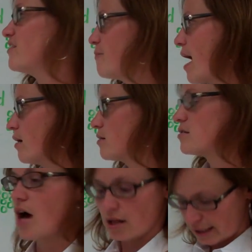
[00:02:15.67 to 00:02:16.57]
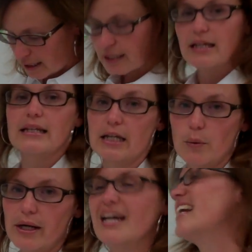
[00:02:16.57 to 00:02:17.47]
of matter: solid,
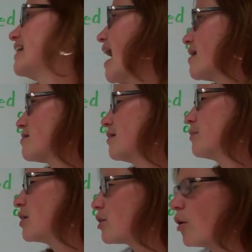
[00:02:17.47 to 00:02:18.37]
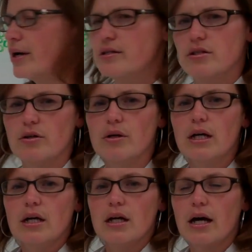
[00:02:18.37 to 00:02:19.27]
liquid, and gas. And I'm going to go into
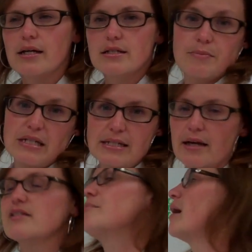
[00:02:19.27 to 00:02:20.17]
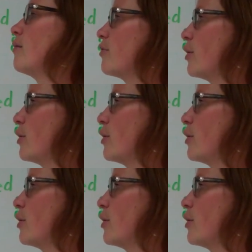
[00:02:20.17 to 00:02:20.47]
some details about